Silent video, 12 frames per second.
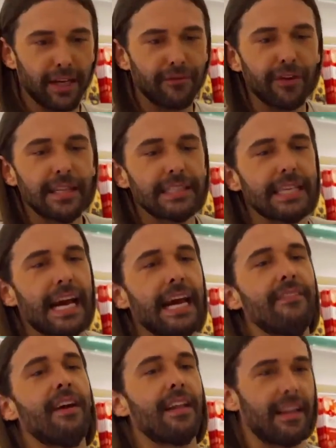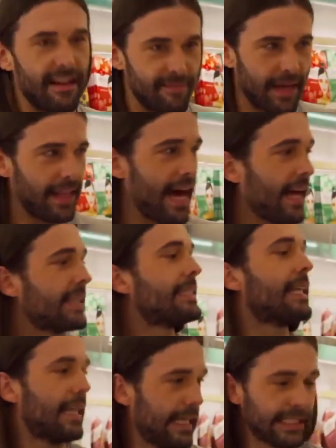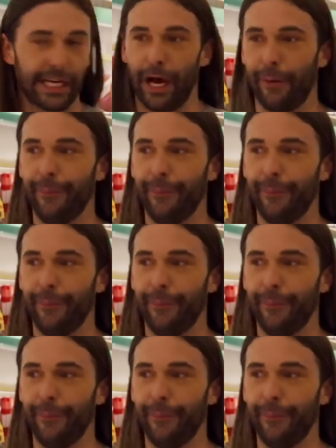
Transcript: right there for the save. Love my Lex. Let's